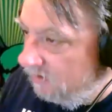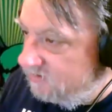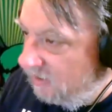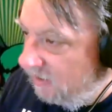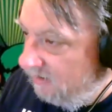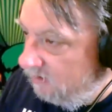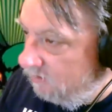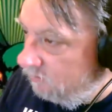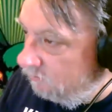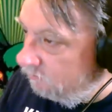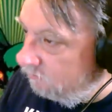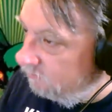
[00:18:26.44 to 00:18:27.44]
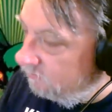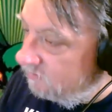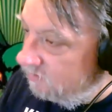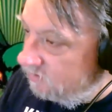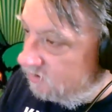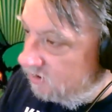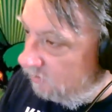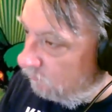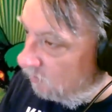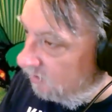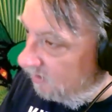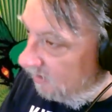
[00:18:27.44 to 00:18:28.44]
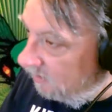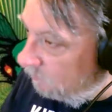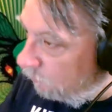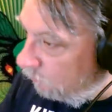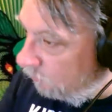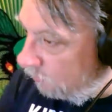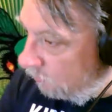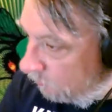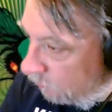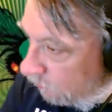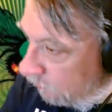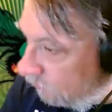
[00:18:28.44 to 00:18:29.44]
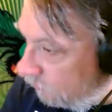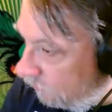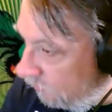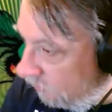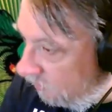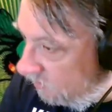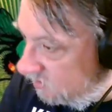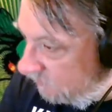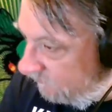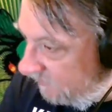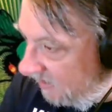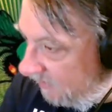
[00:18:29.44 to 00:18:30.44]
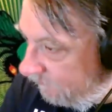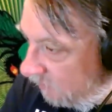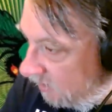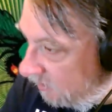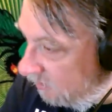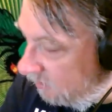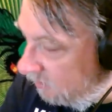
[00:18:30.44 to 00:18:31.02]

Zygo G1M portable. It's a 5 watt.